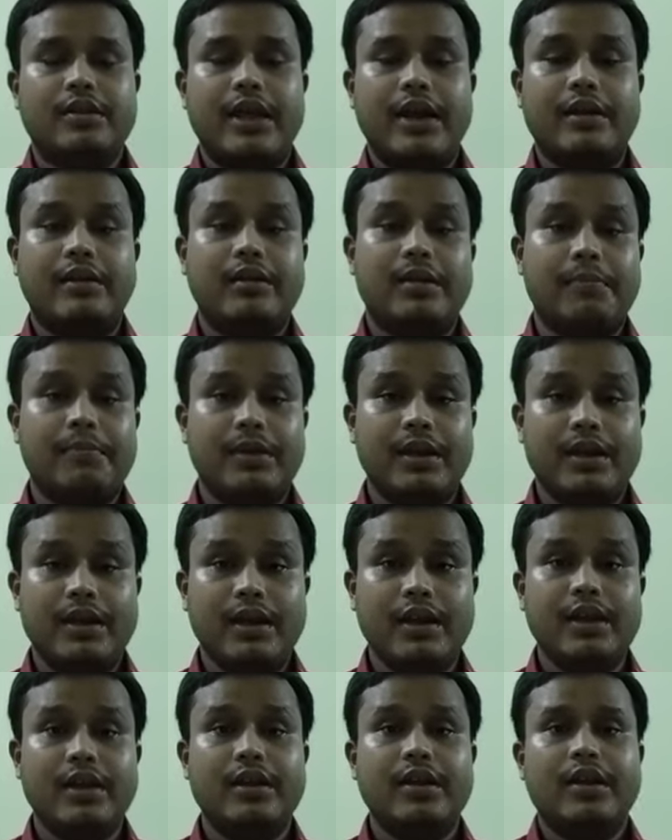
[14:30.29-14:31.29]
that the
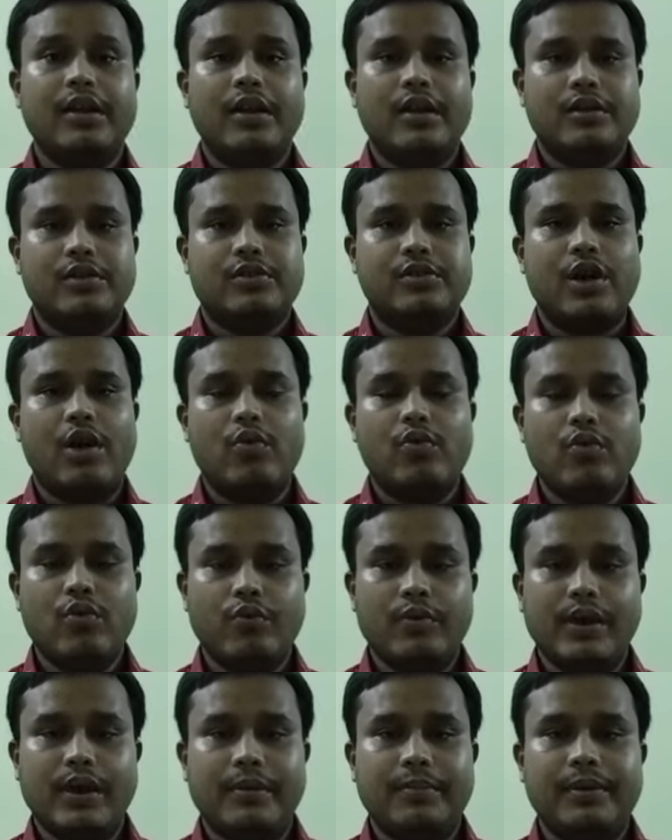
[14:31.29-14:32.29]
beginning
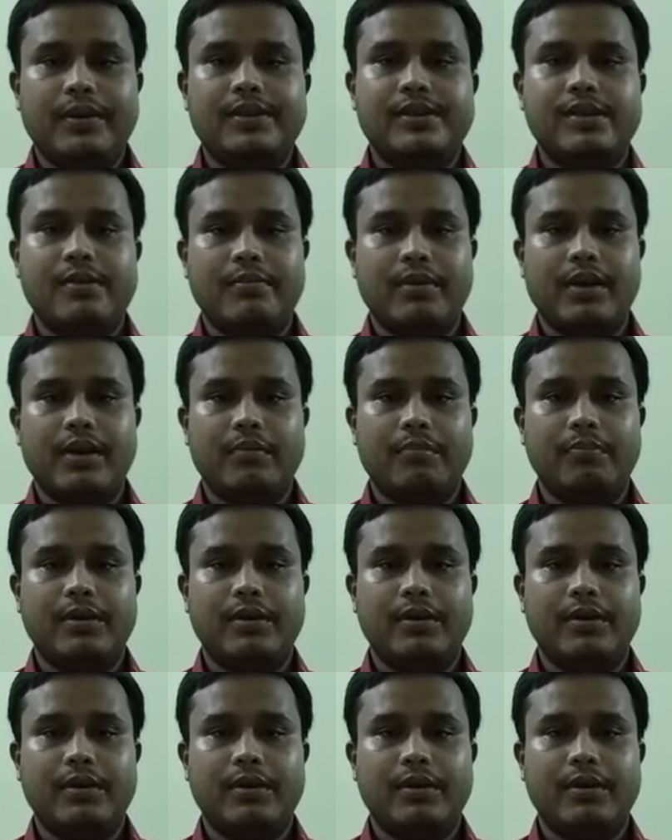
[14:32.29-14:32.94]
sound will be similar.